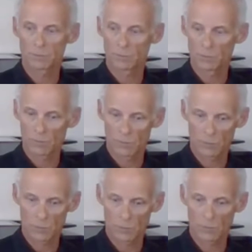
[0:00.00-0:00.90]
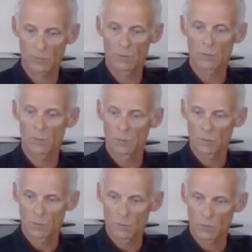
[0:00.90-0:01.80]

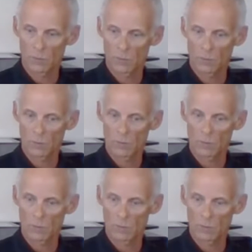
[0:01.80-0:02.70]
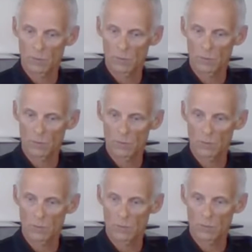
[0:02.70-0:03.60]

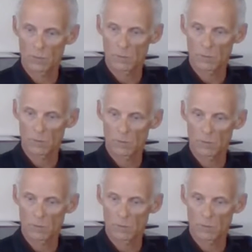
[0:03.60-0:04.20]
The person shown says nothing.